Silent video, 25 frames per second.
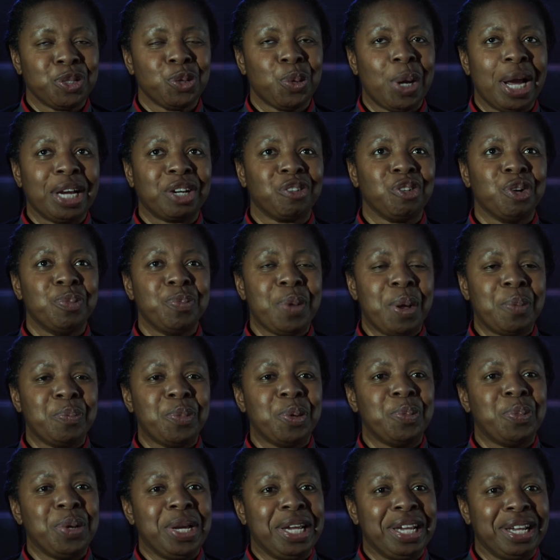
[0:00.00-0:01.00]
So I can
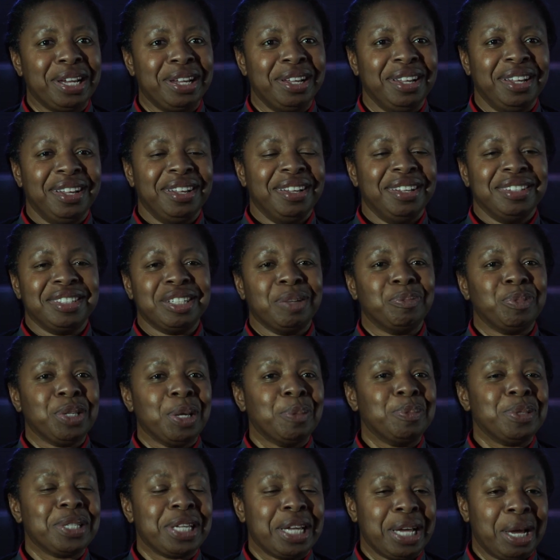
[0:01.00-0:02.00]
remember being
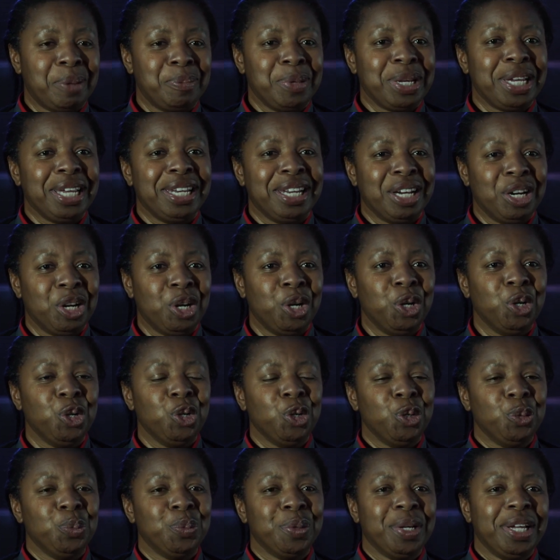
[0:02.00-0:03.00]
sometimes coming in at
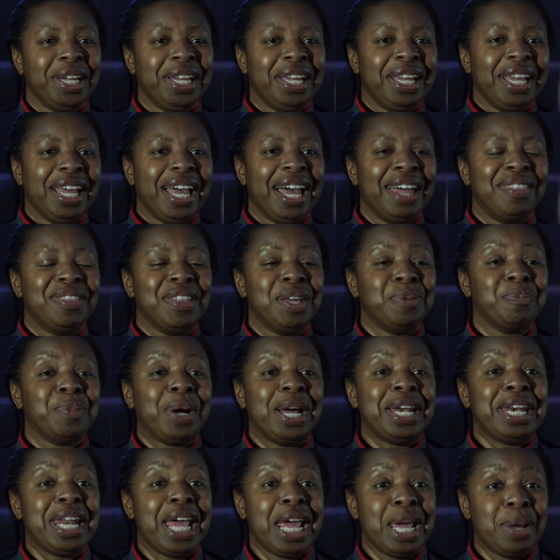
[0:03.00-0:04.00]
home, and then
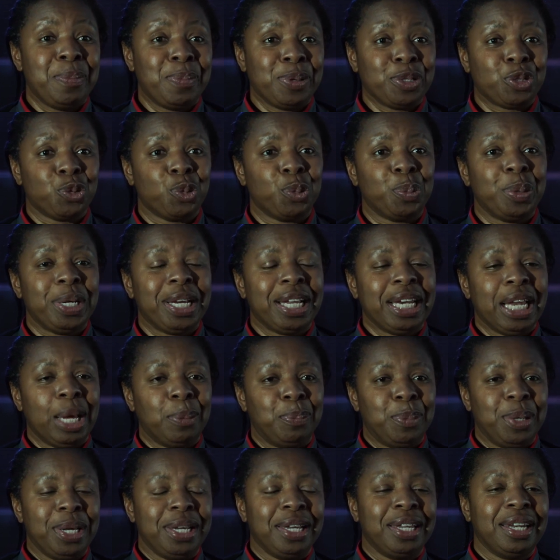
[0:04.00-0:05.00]
my neighbours would be
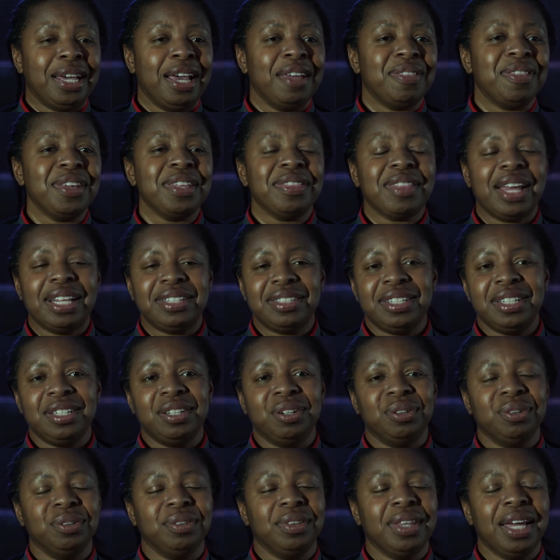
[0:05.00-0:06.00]
clapping, and I think that did
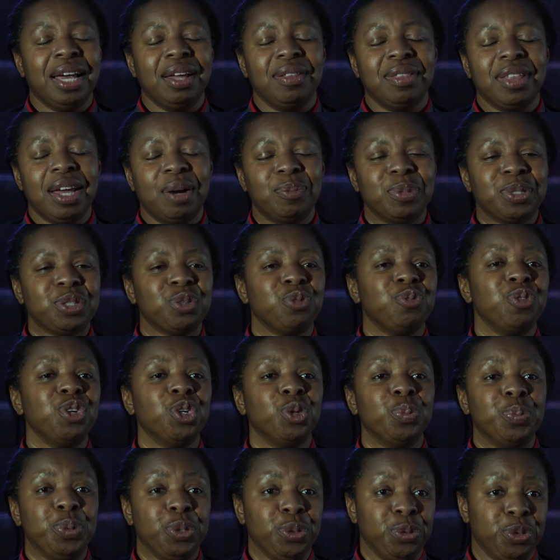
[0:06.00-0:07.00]
a that that was a
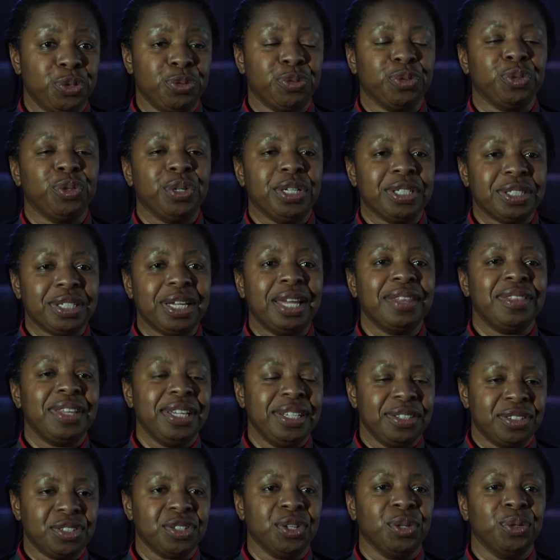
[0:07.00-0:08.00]
real boost for us. I
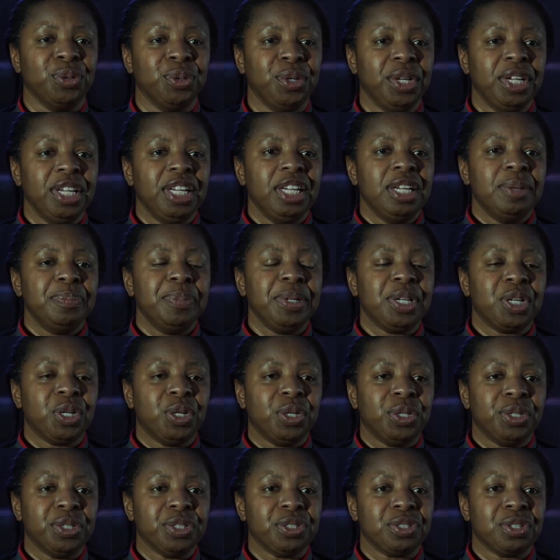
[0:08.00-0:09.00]
think so
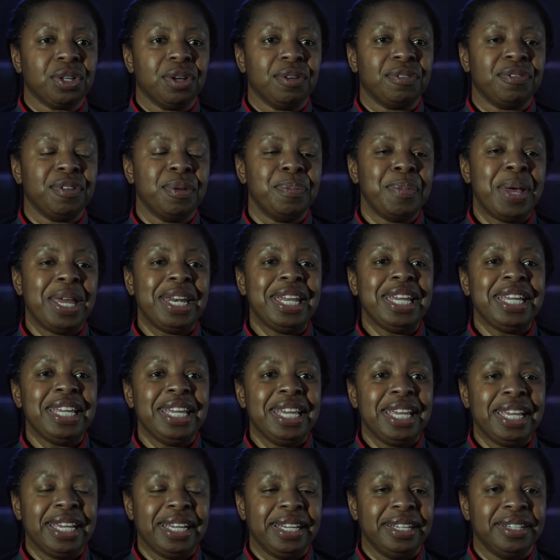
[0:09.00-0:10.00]
because for many
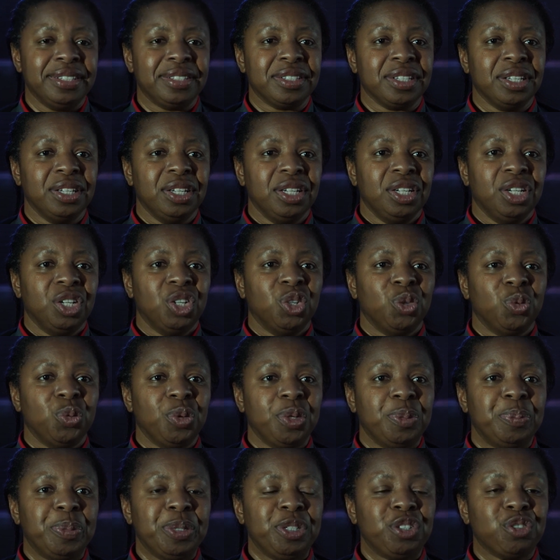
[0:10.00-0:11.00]
years
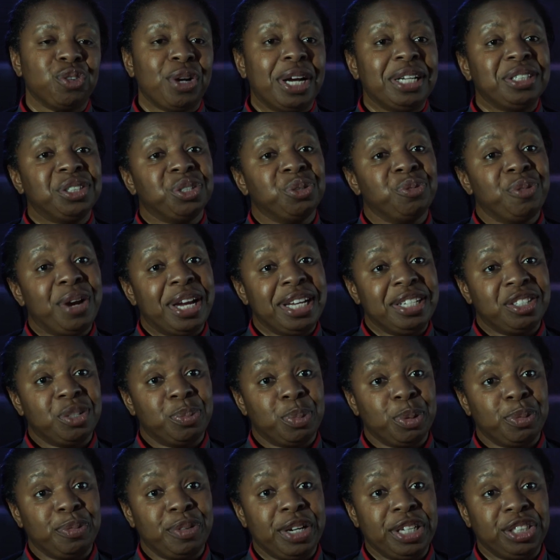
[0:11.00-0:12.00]
we've been trying to raise the
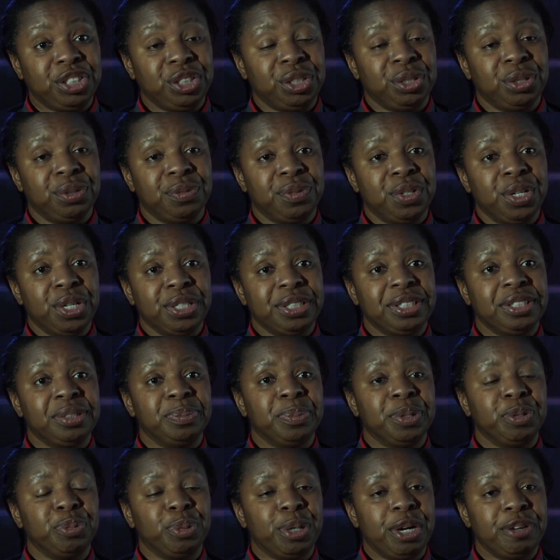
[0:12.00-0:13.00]
profession of nurses
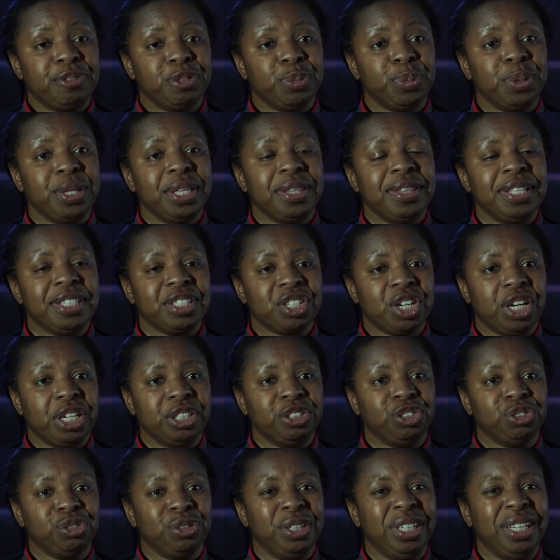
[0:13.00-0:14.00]
and midwives within this
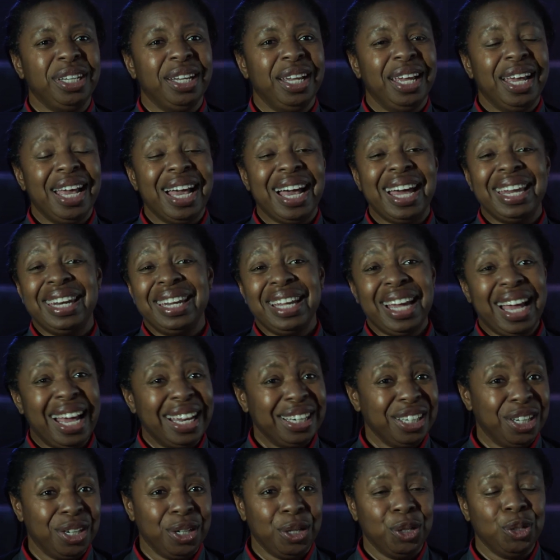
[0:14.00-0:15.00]
country and
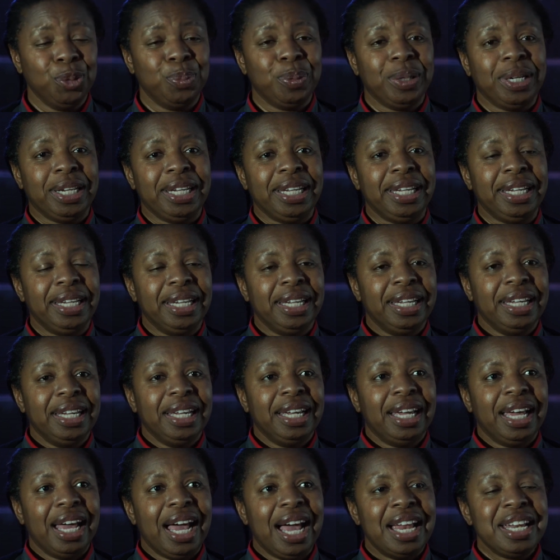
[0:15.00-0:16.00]
and globally,
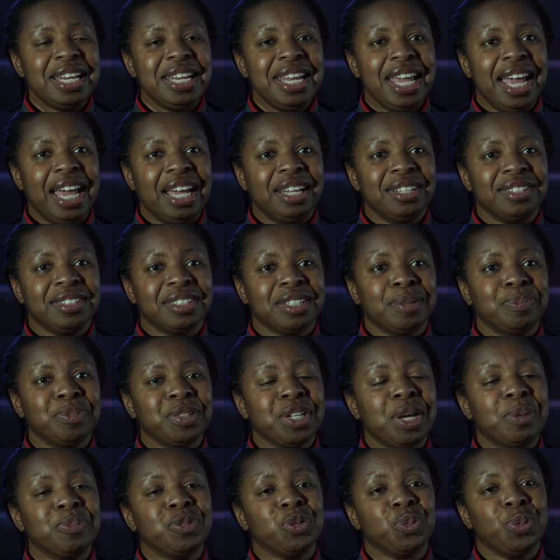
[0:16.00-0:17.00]
and yet
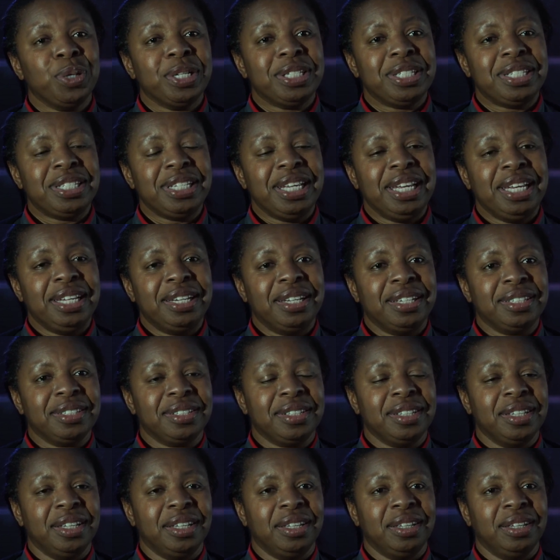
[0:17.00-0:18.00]
sometimes we're seen as
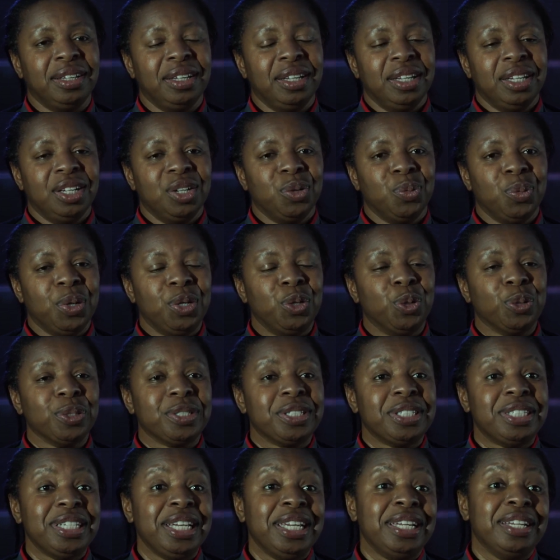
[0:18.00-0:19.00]
the we're not
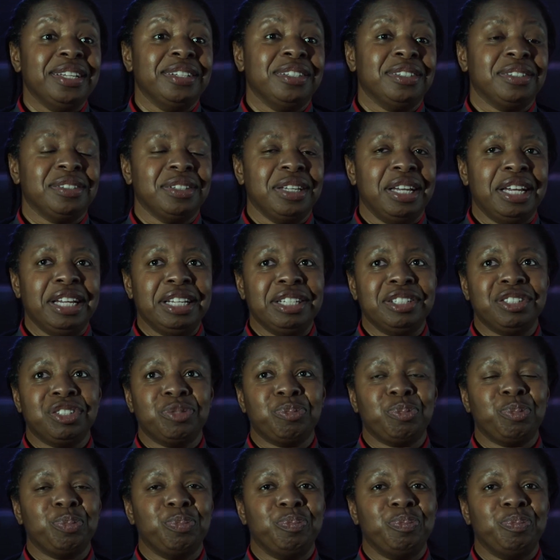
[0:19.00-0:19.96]
seen as as